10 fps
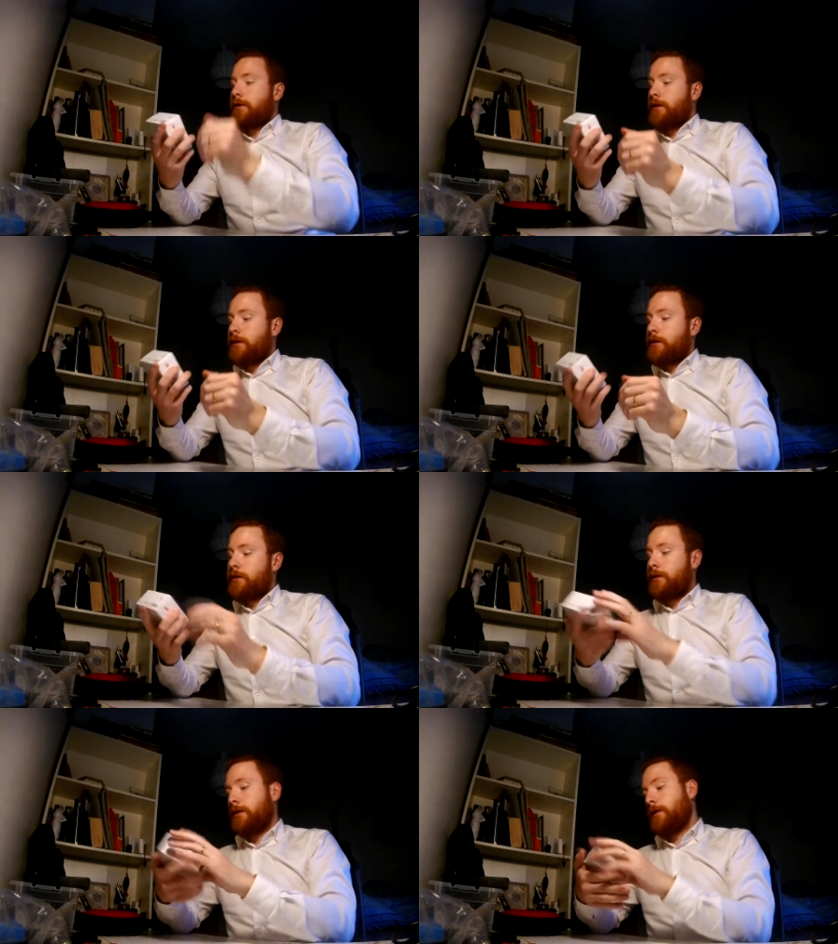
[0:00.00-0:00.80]

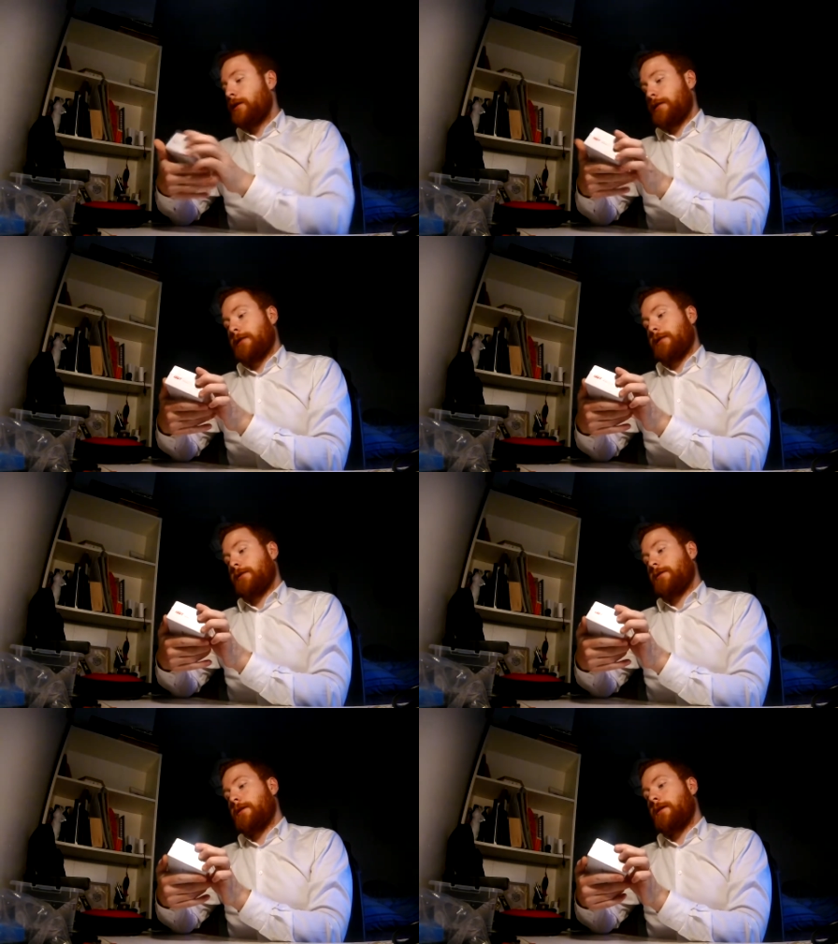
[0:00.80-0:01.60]
is this.
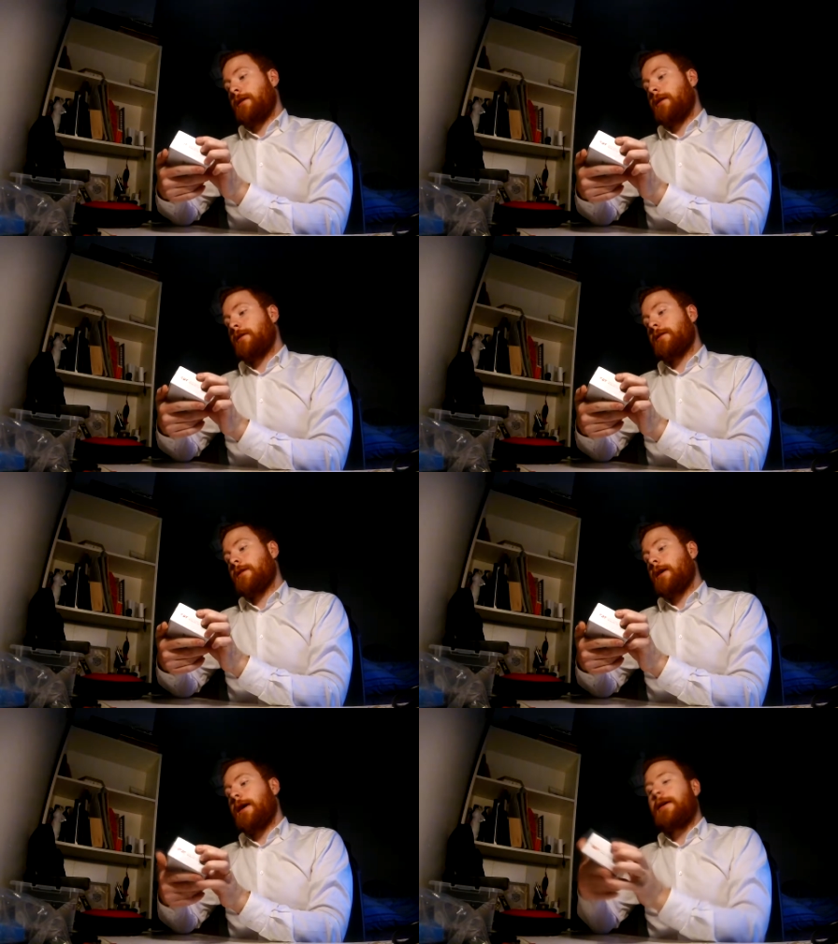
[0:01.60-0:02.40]
It is
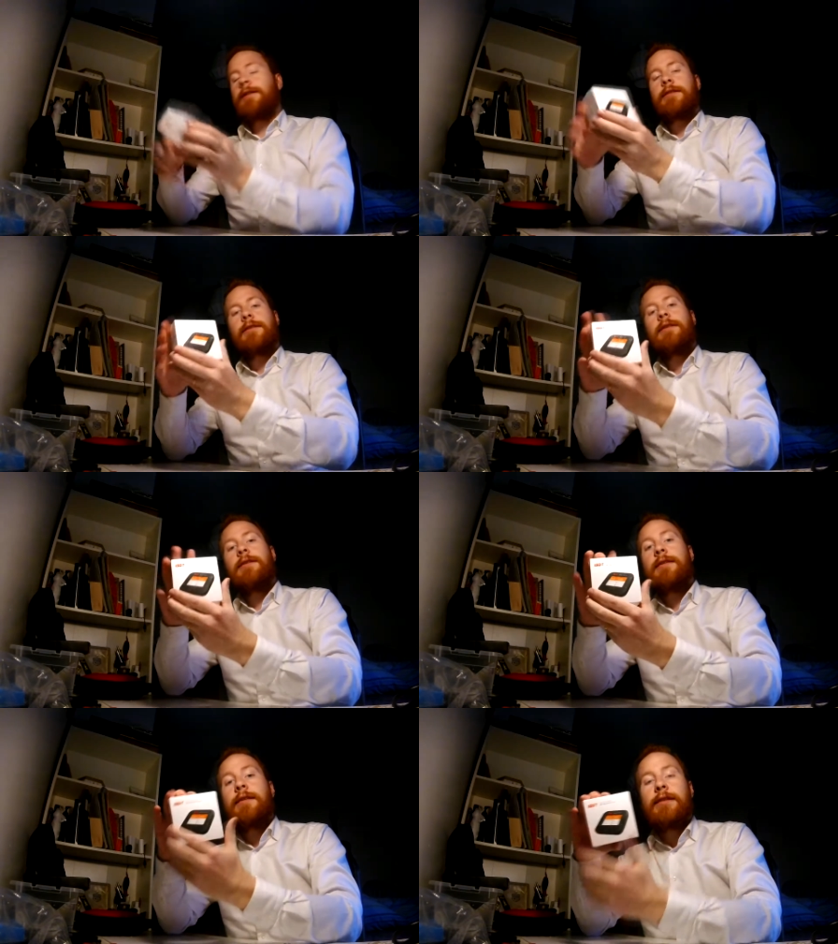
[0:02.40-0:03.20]
an
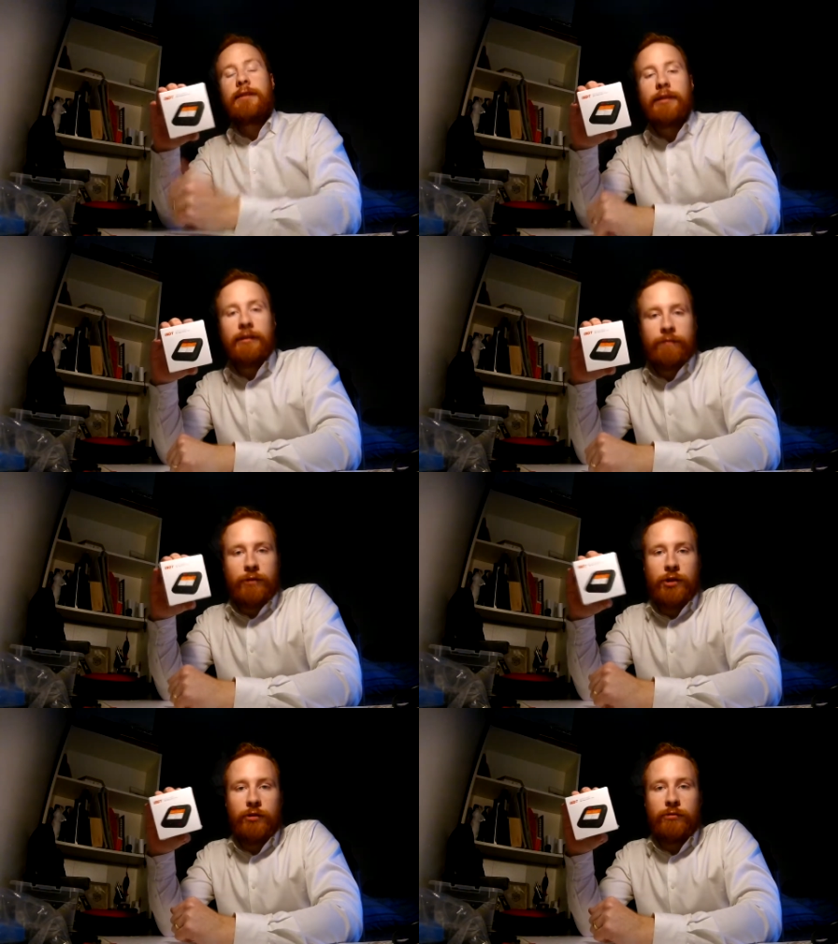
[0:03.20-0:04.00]
ISDT
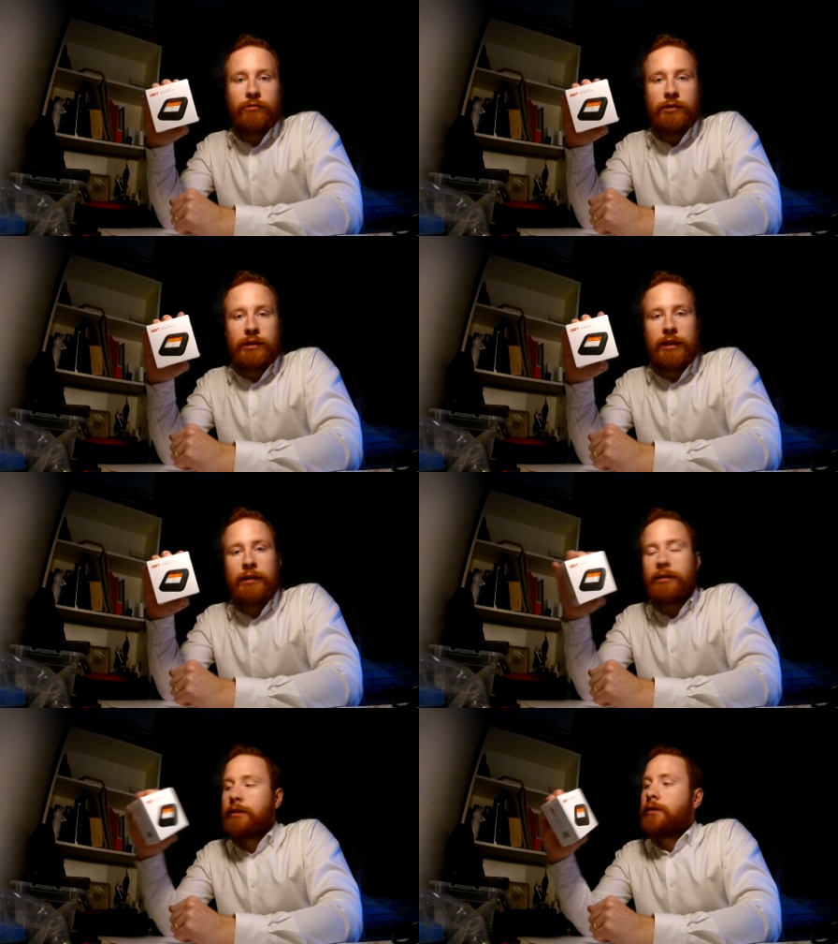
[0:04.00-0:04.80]

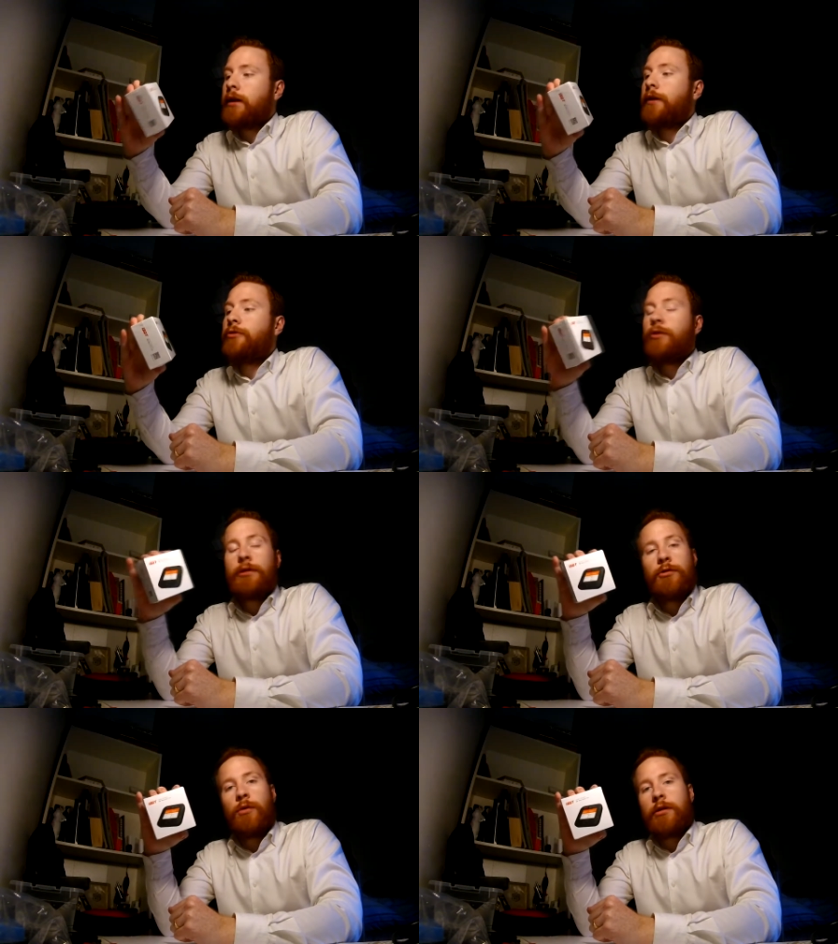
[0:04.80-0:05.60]
Q6 uh,
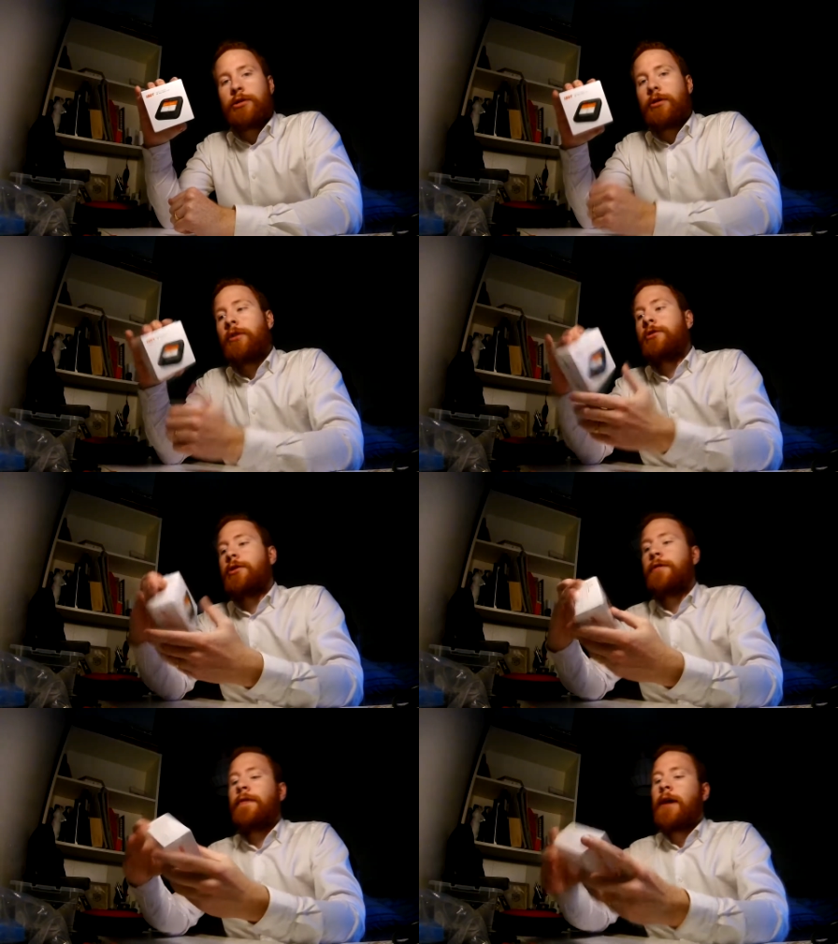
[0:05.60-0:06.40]
300 watt
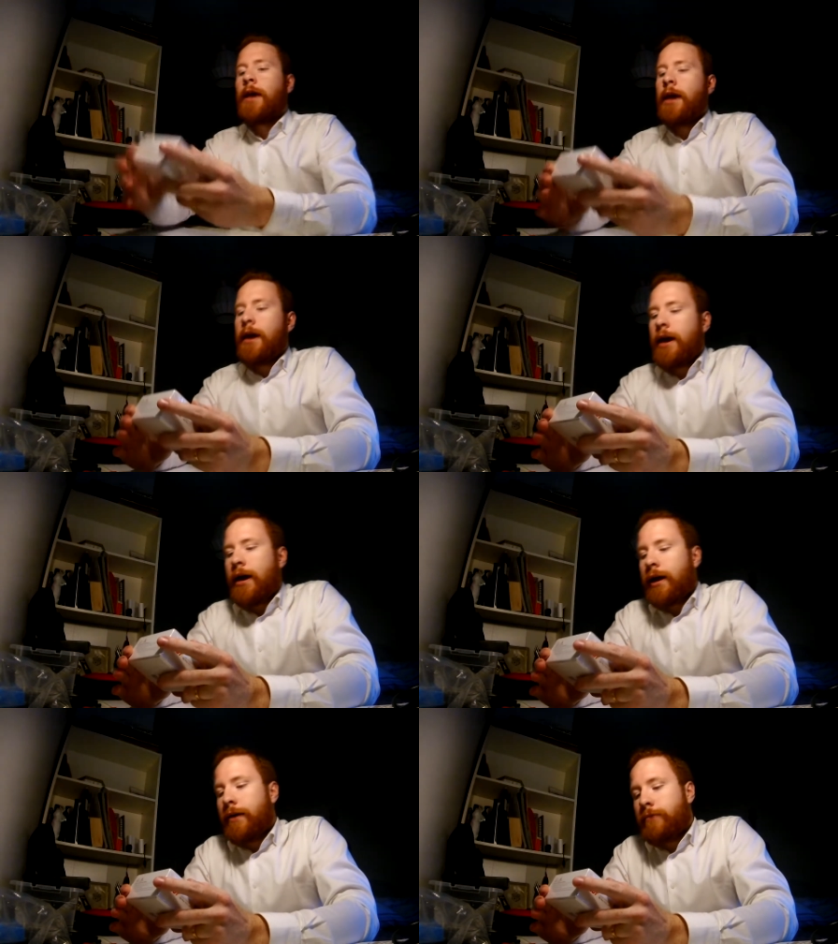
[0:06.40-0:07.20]
charger.
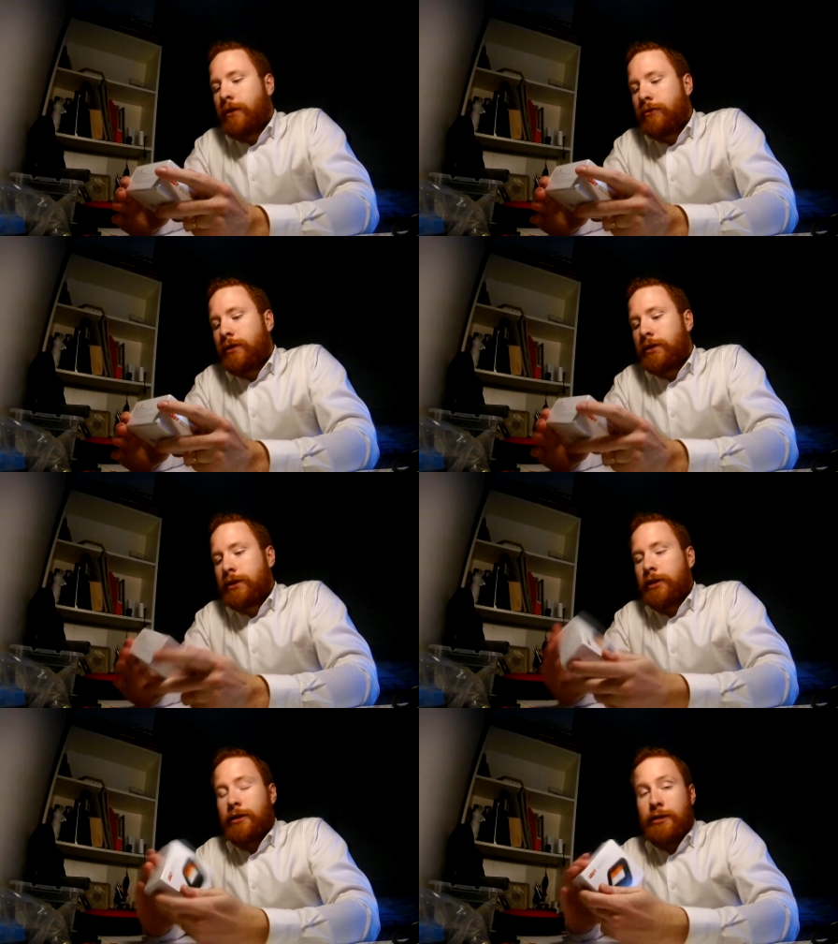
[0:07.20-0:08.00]
Uh, now this
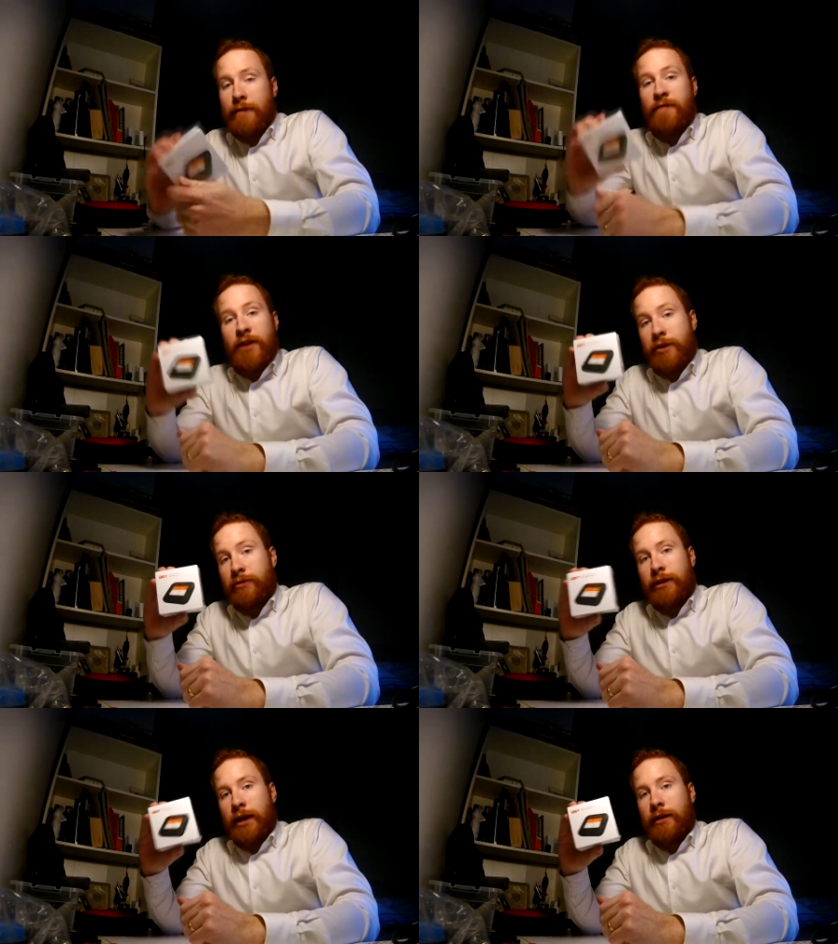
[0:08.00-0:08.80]
is a very
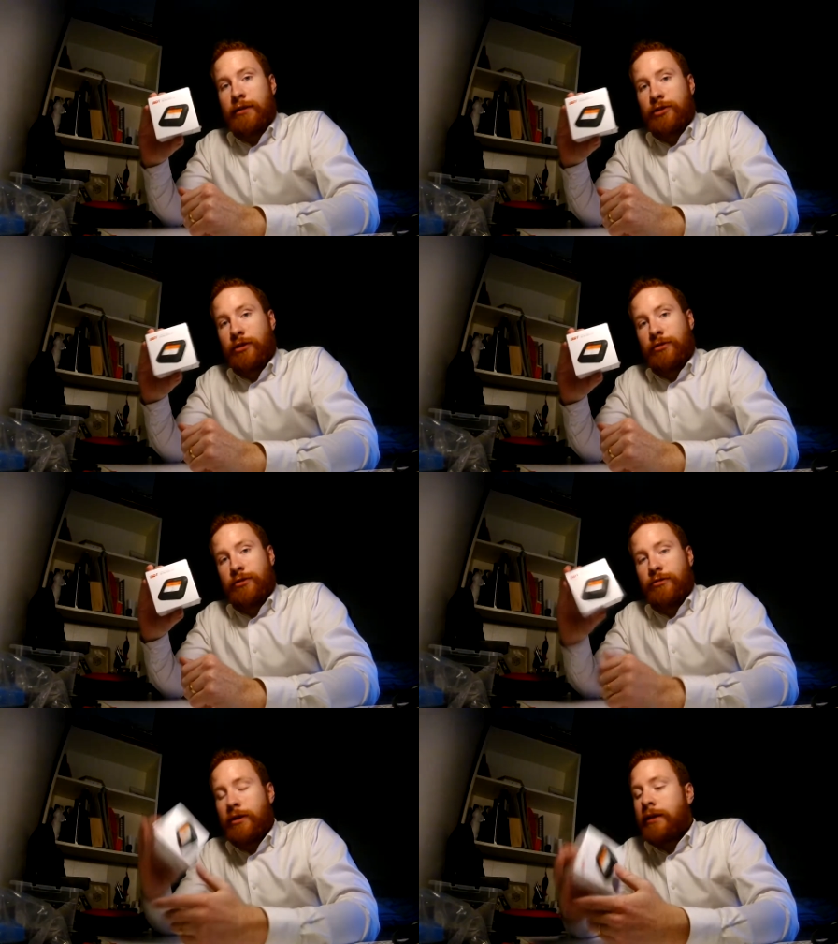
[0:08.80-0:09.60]
tiny
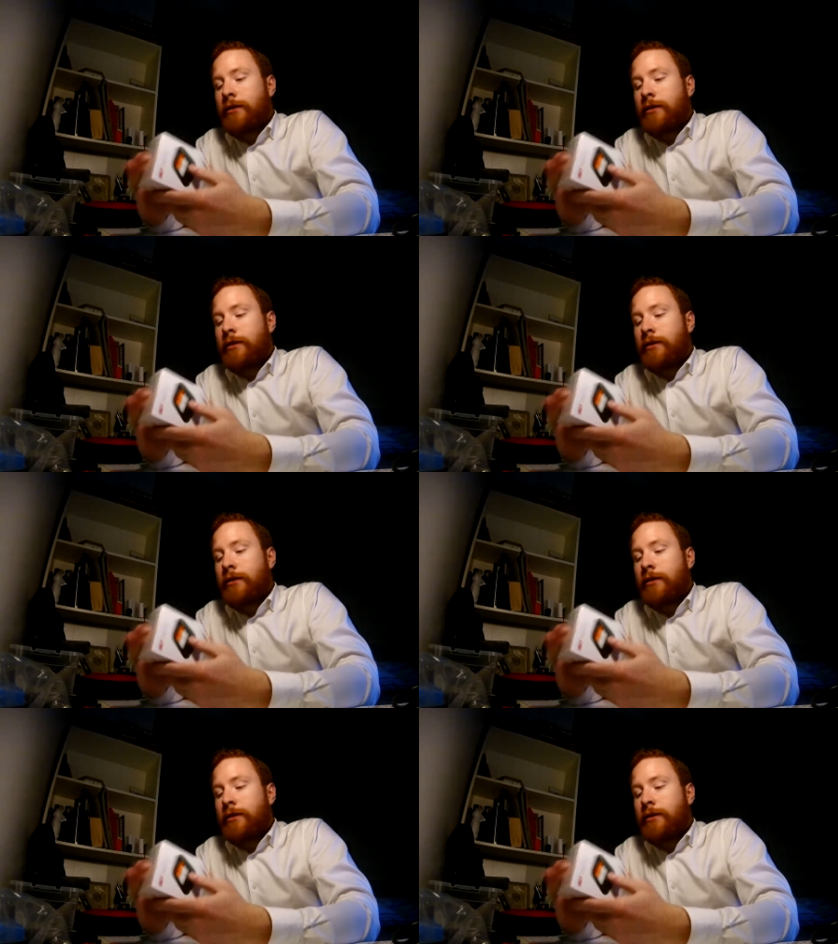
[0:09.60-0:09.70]
charger, right?